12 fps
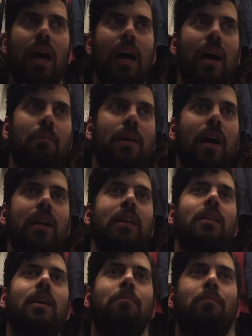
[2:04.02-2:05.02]
I'm kind of
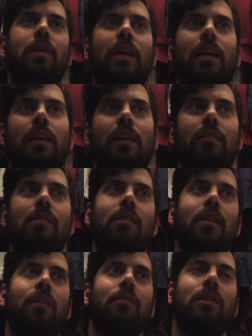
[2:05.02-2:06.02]
lumping
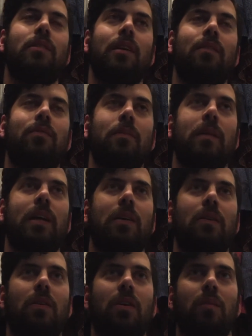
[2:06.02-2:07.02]
everything from like
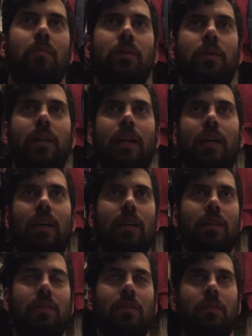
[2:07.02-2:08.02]
Arbor Day
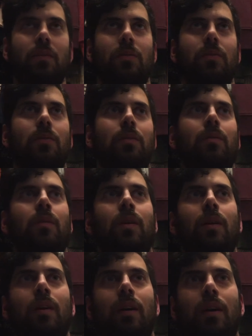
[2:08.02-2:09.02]
to
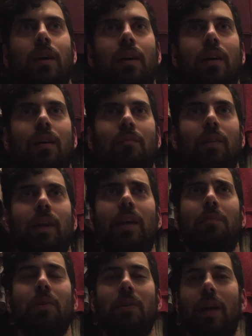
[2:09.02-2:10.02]

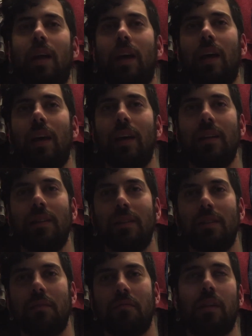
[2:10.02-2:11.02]
Labor Day
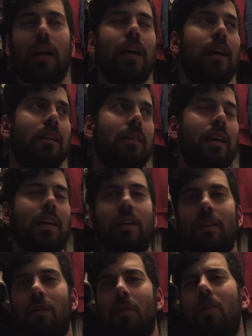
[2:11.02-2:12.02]
to Flag Day,
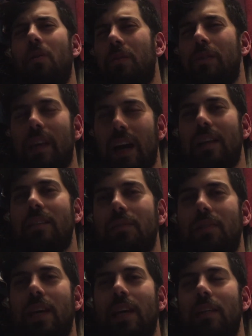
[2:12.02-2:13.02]
all those kinds
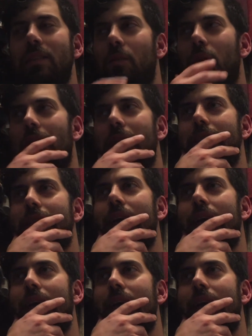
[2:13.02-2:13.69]
of things where it's